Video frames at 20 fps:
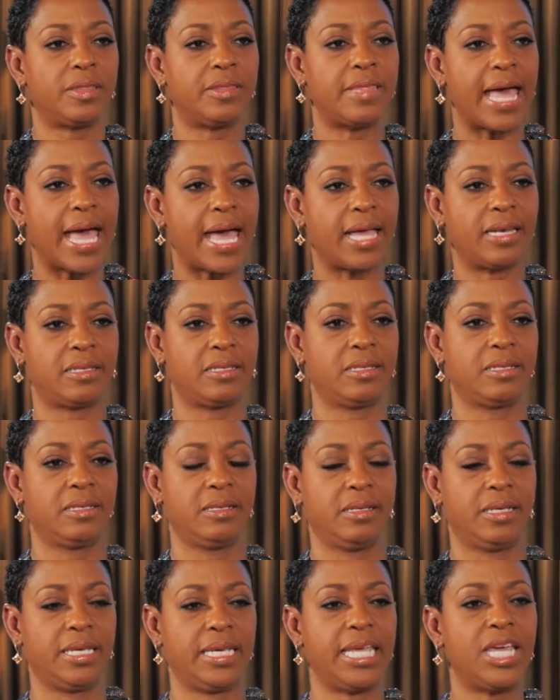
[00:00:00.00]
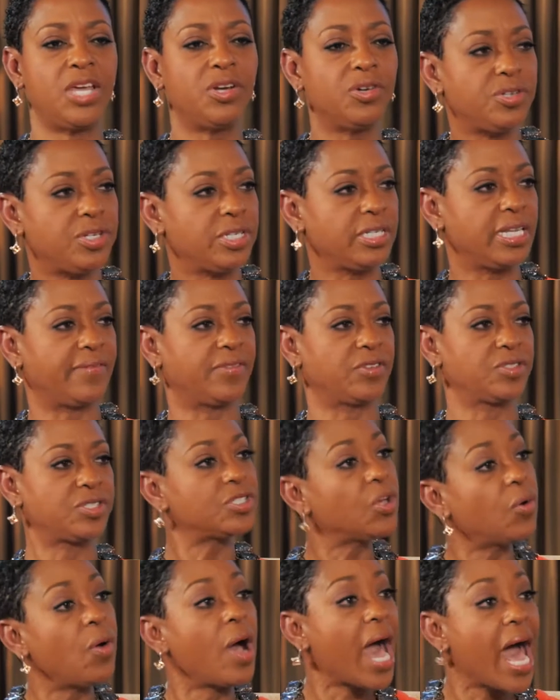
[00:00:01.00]
that energy level
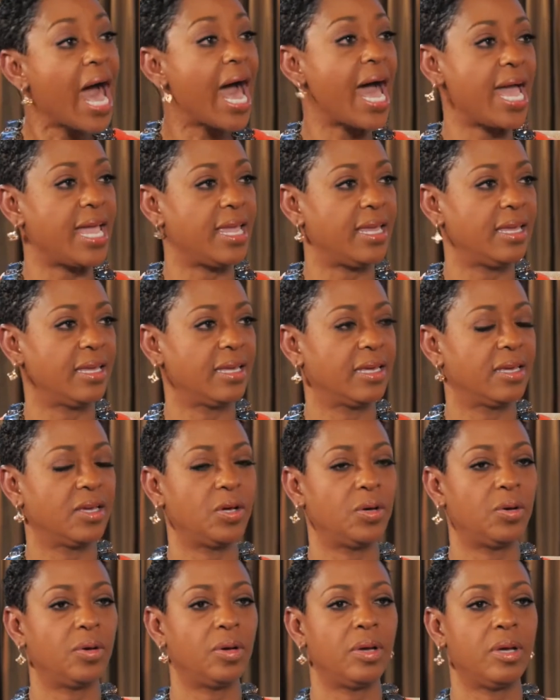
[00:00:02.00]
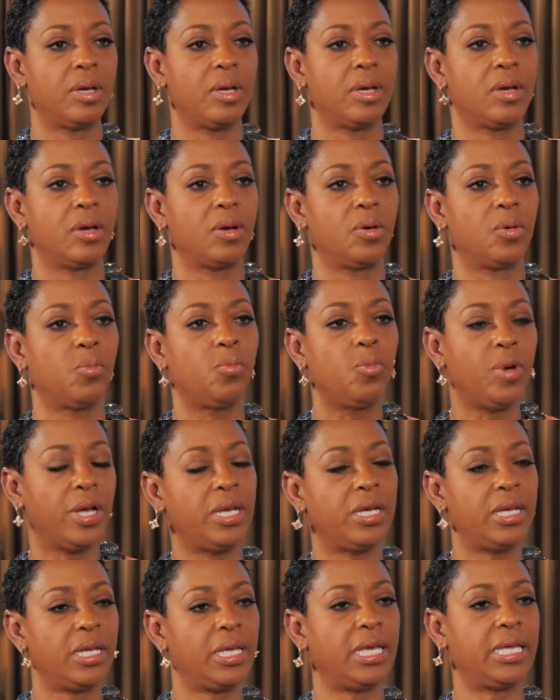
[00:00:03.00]
so high
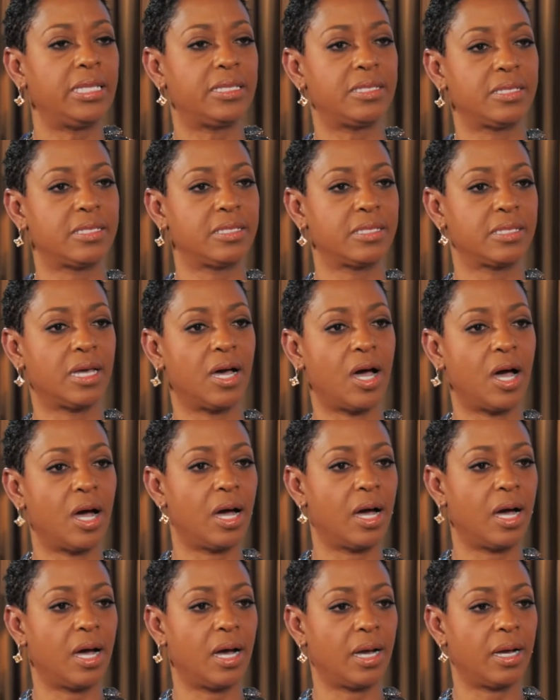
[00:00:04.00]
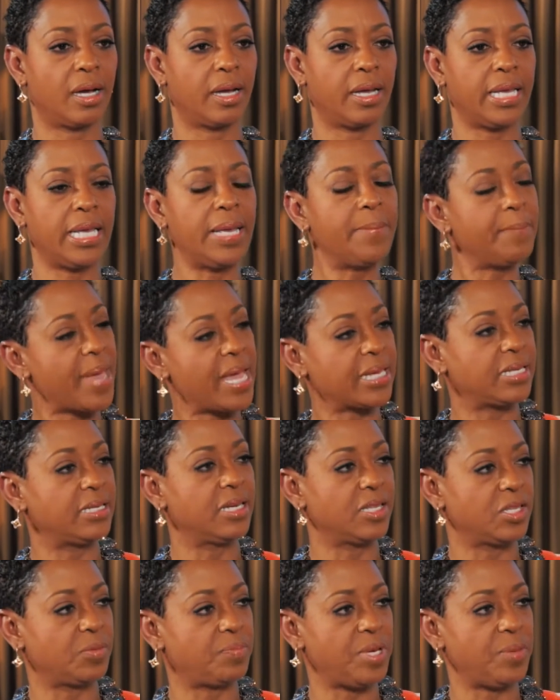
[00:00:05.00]
when it's impacting
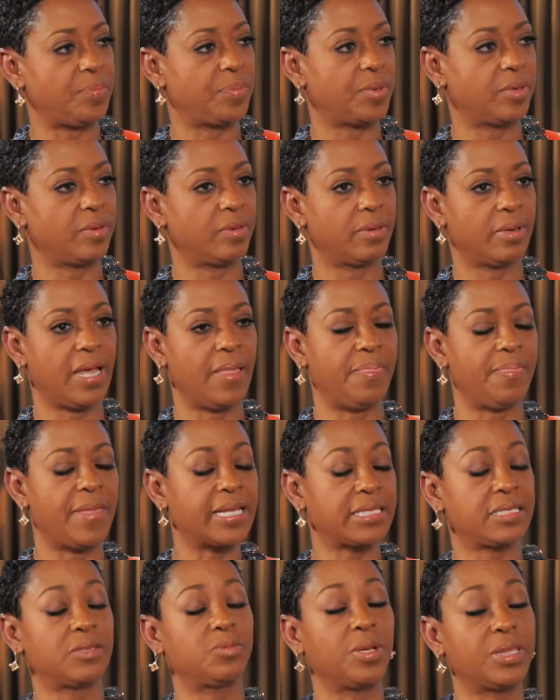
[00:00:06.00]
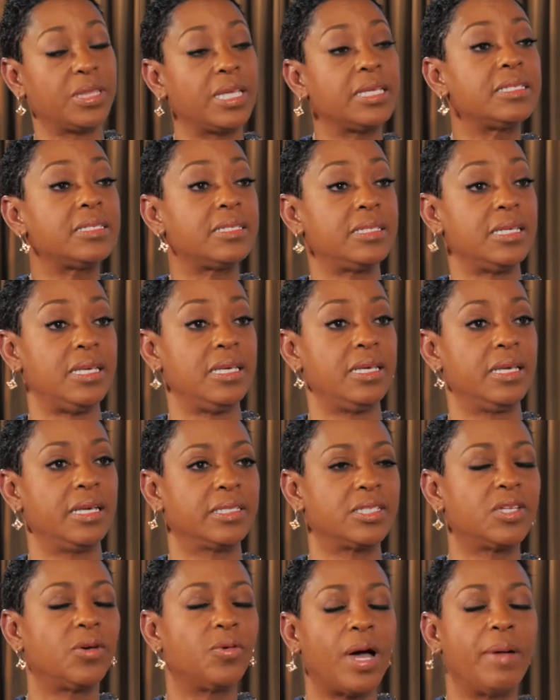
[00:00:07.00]
other people? And that's what they see.
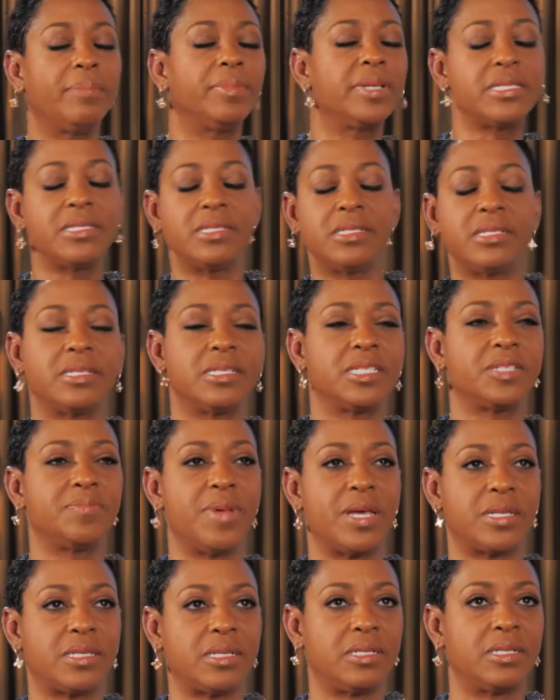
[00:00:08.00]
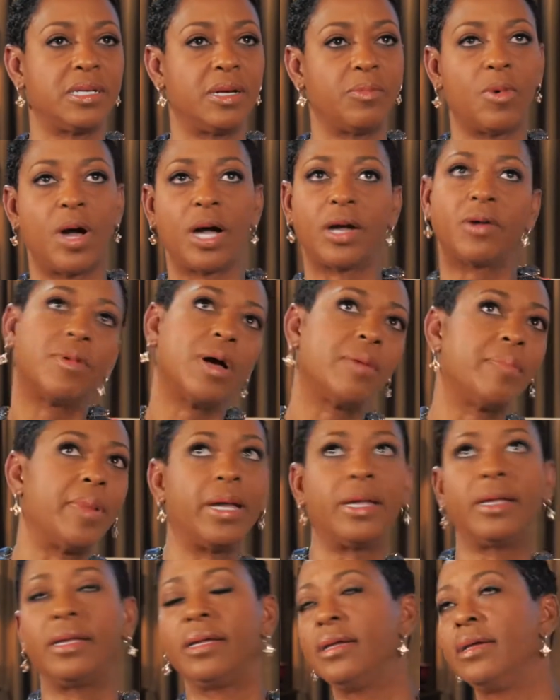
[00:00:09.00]
So I'm listening to this message, and I'm walking around
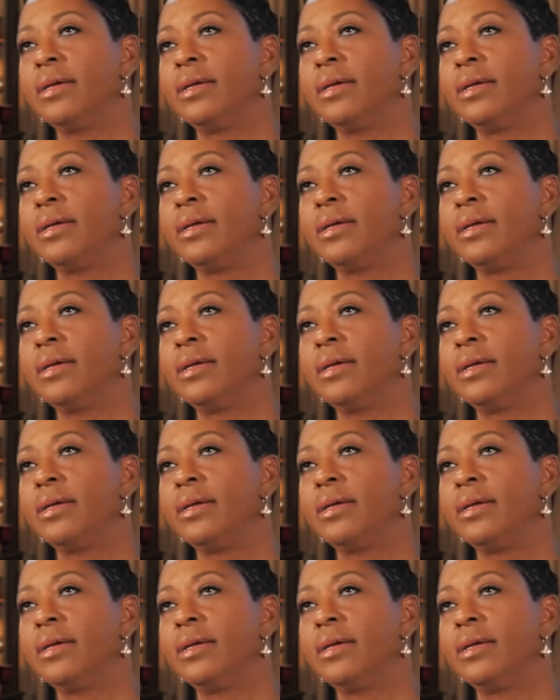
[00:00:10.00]
my